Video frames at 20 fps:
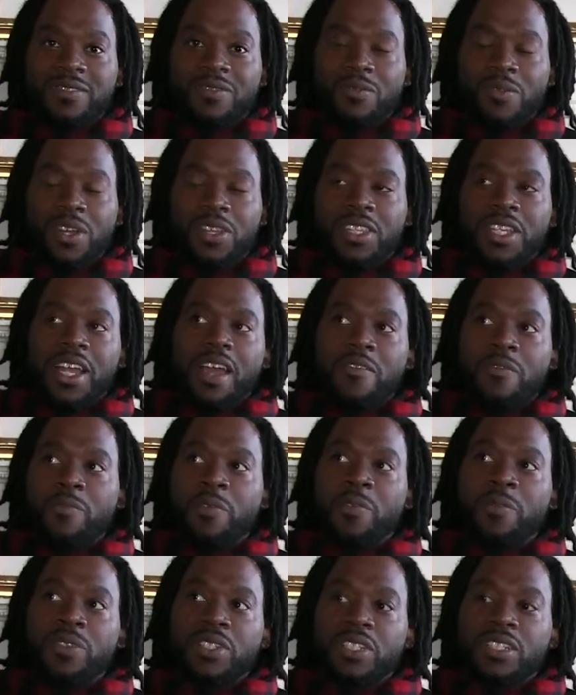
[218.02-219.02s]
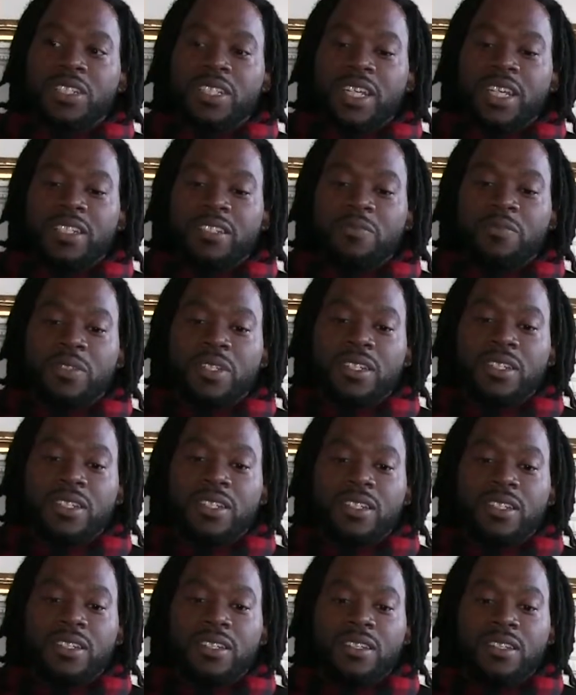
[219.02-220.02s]
one thing I remember she said to me
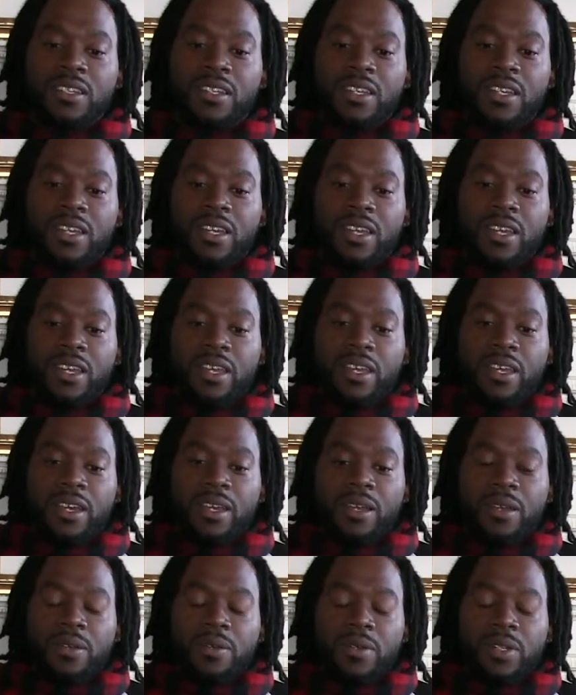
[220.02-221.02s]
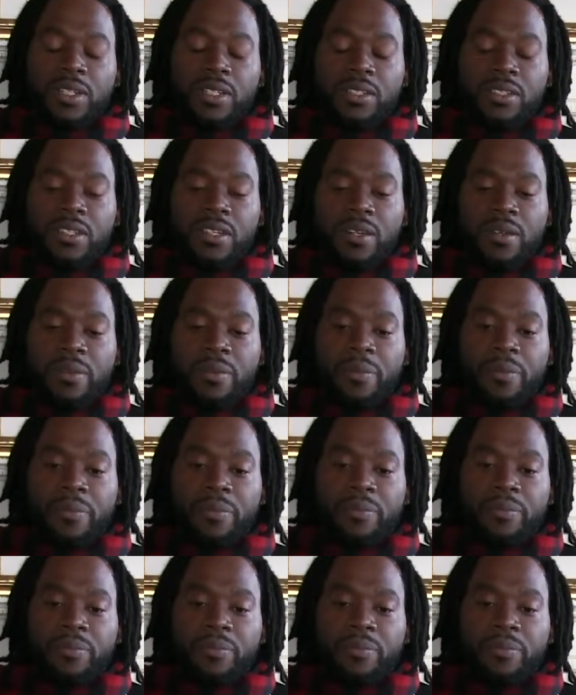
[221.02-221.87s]
was,